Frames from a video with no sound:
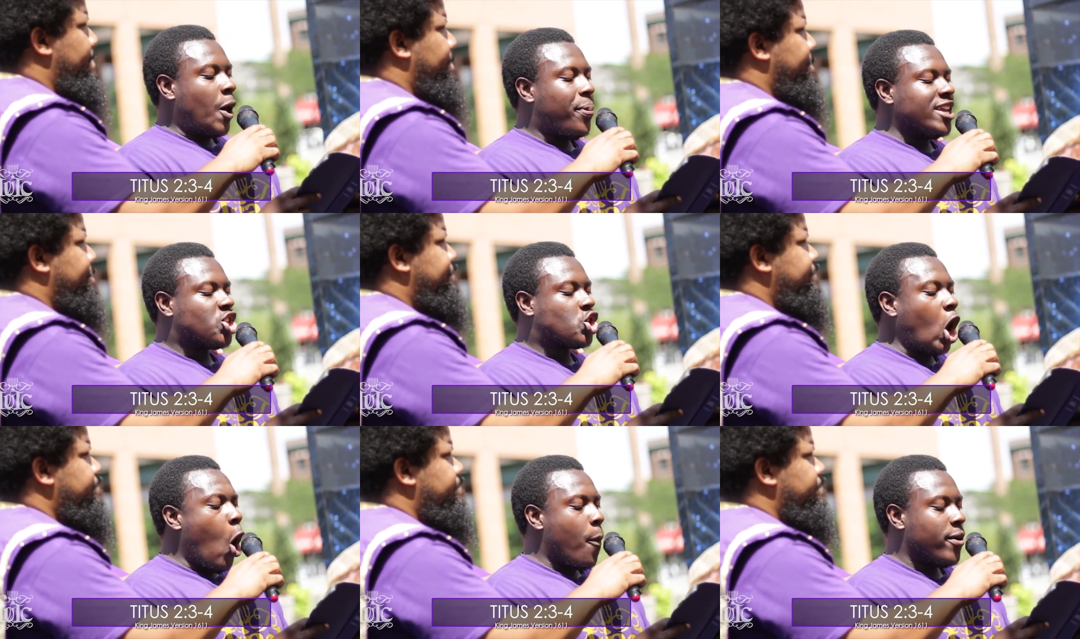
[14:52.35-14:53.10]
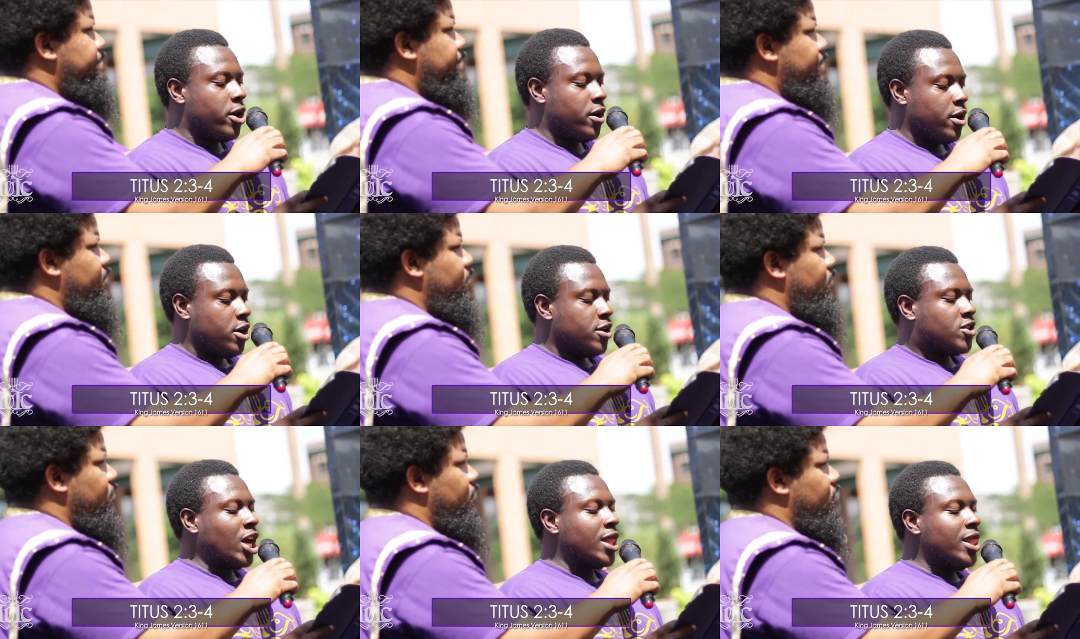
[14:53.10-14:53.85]
Speaker 1: to be sober,
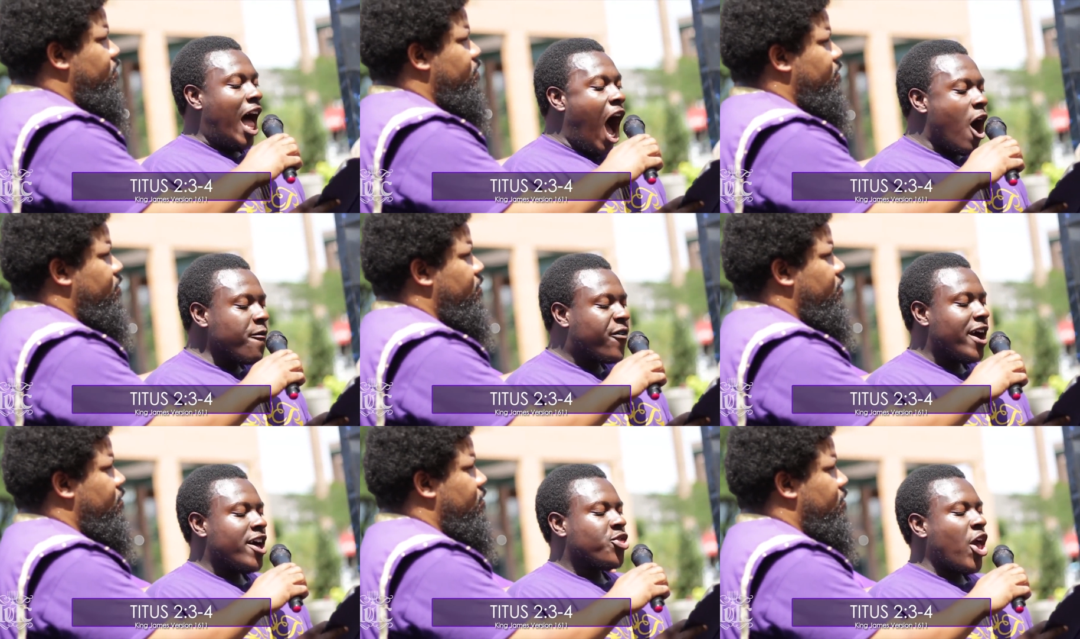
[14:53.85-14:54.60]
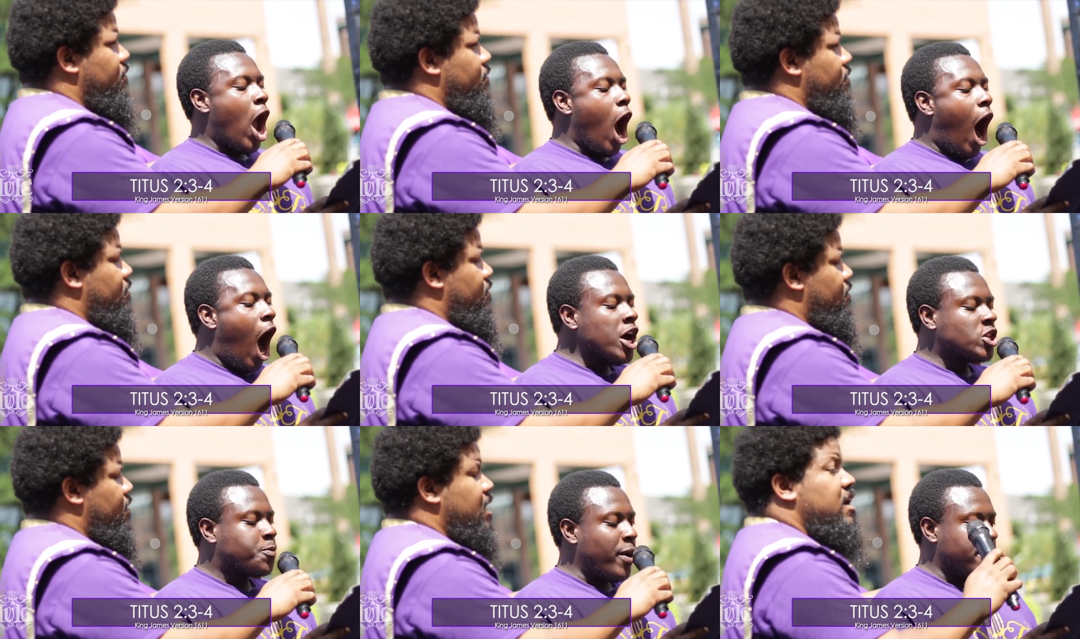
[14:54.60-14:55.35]
to love their
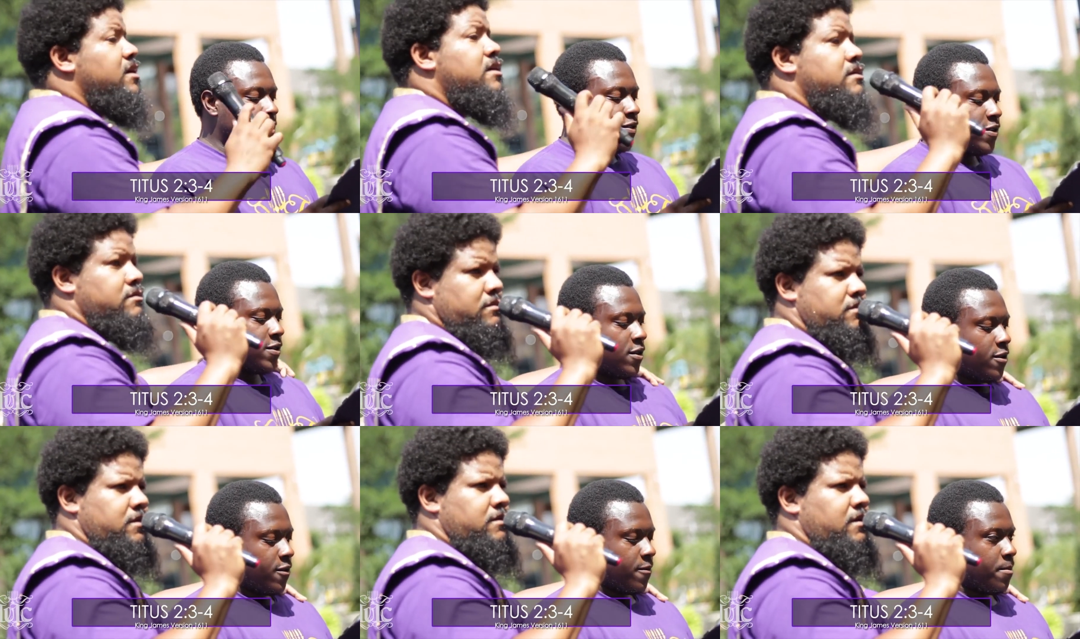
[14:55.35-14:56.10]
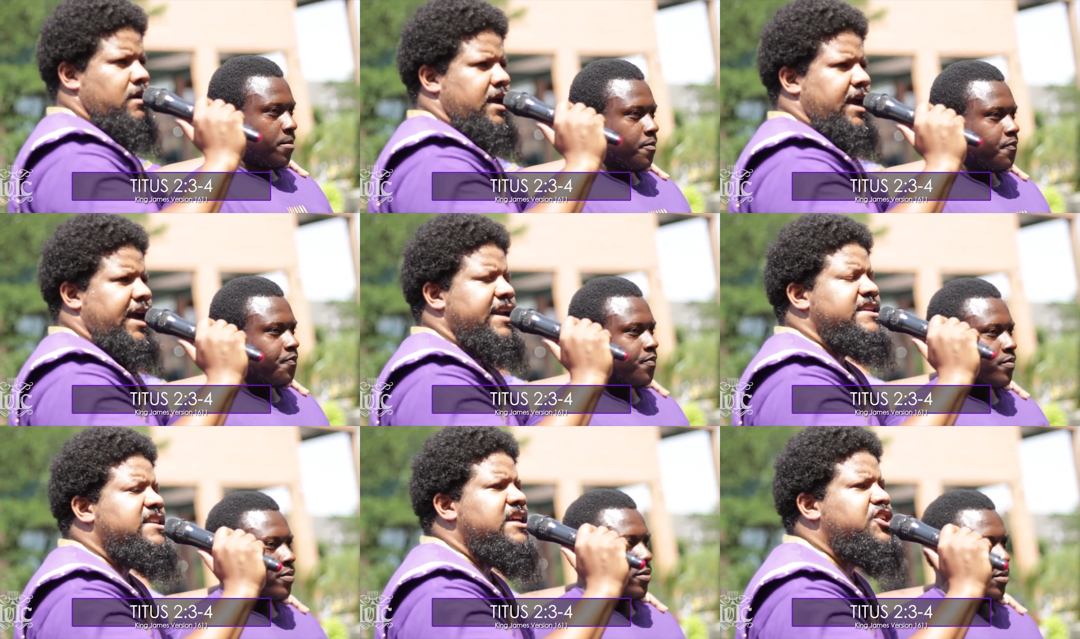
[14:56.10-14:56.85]
husbands.
Speaker 2: It
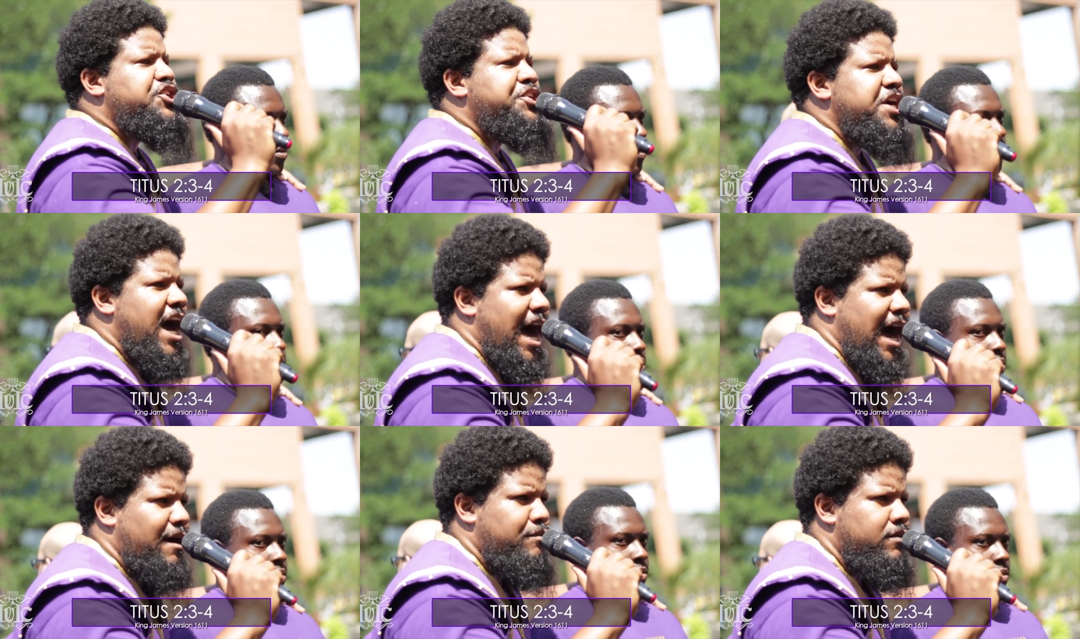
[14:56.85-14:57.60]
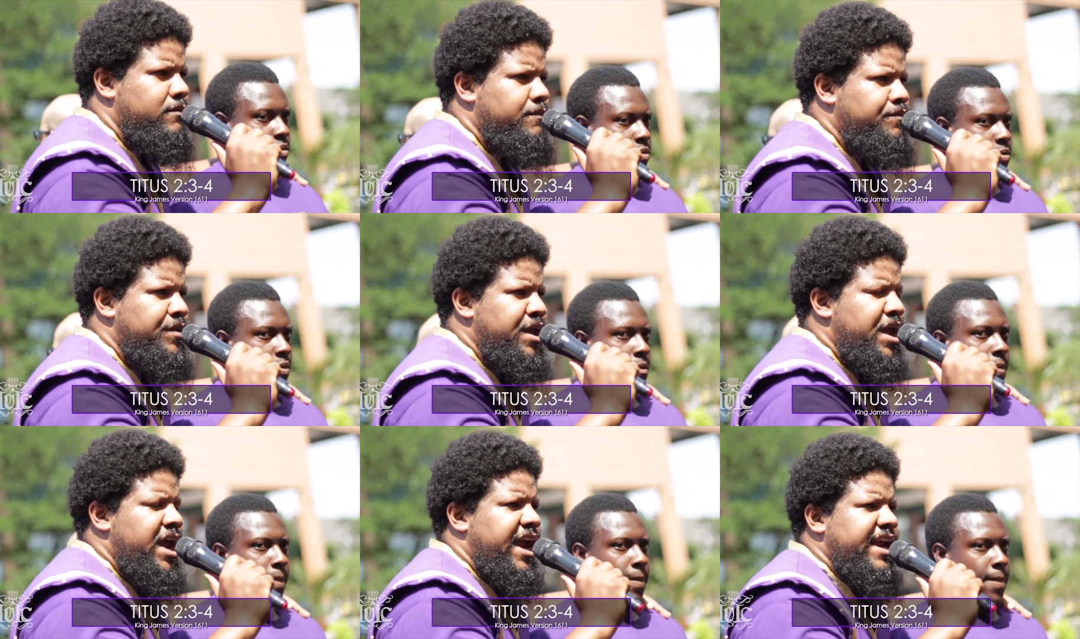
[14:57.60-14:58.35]
is a job
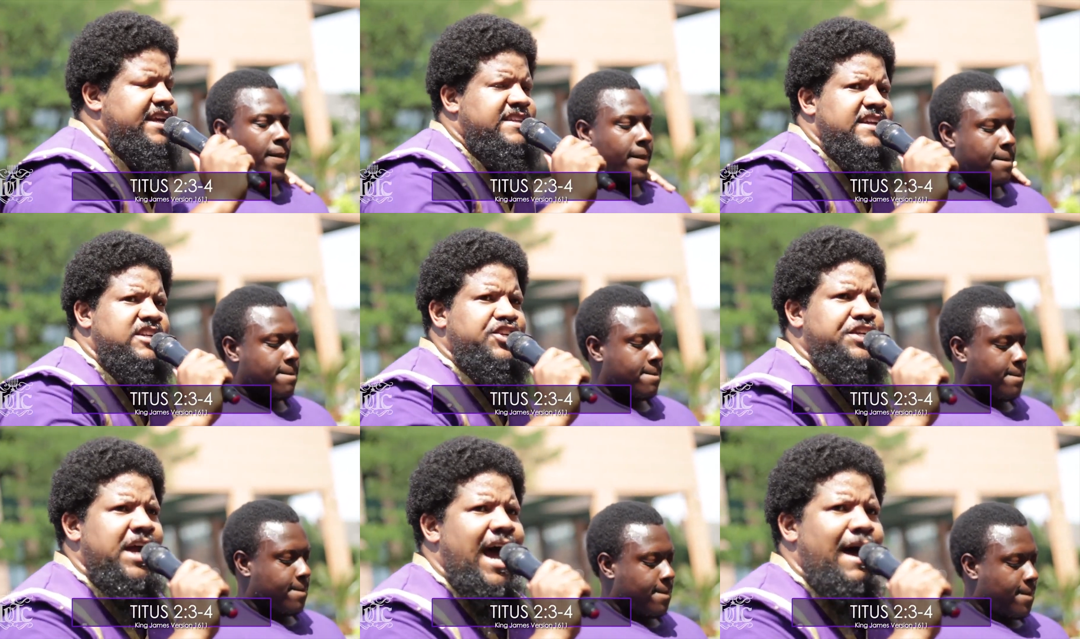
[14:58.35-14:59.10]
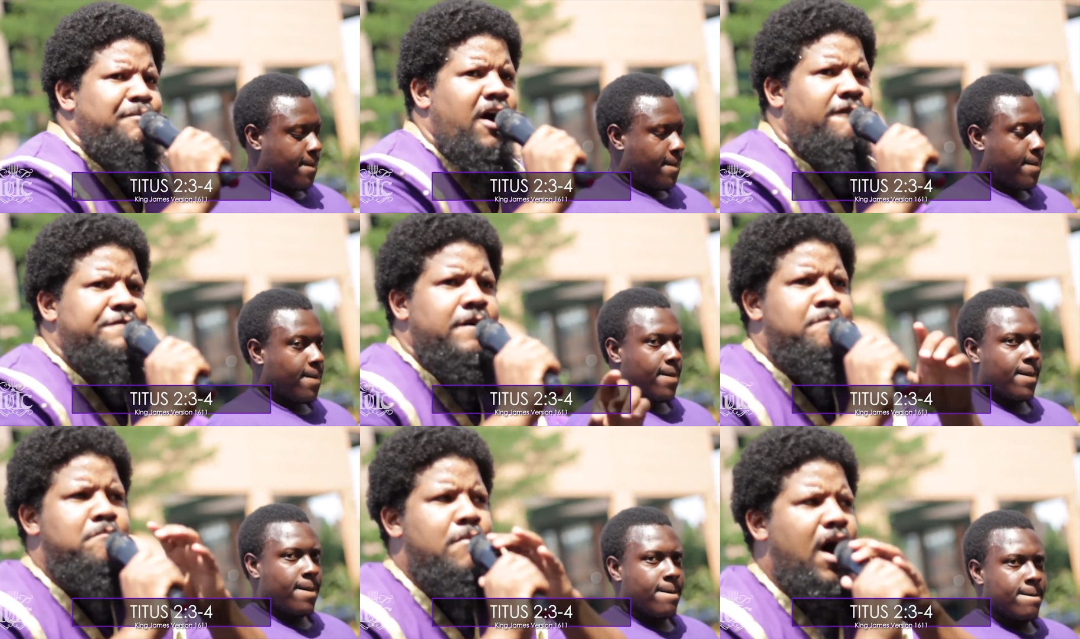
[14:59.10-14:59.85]
It is the job of the
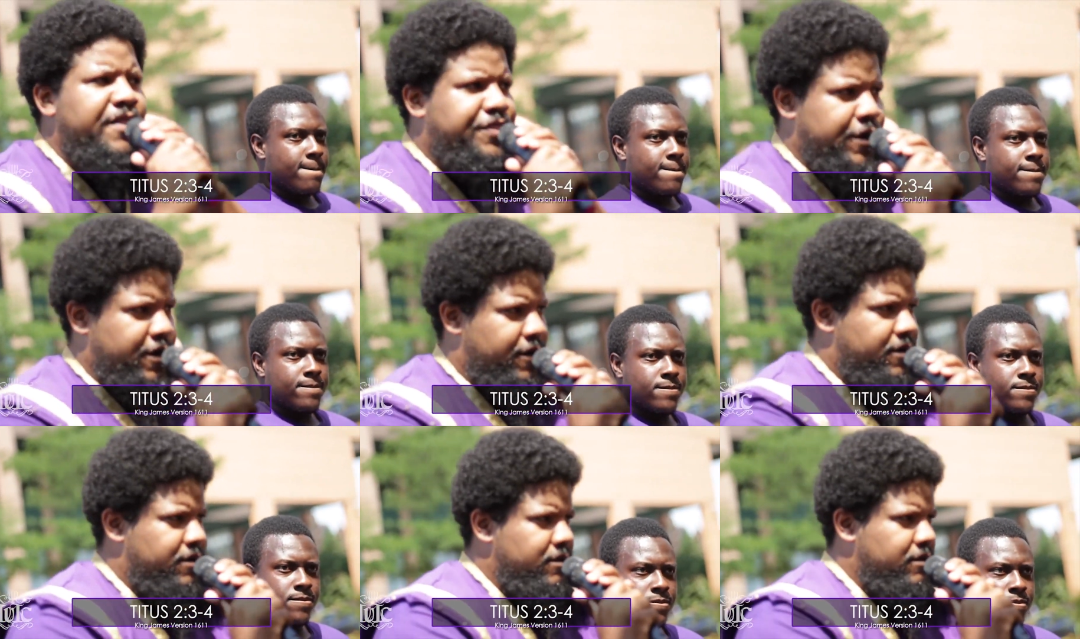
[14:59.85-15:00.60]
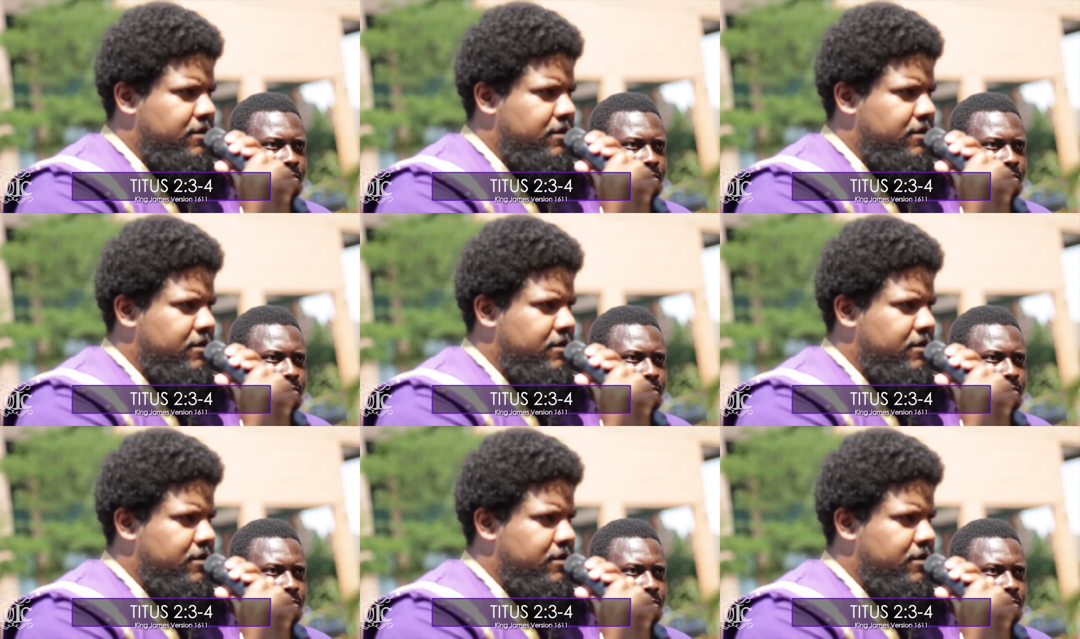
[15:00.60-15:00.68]
mother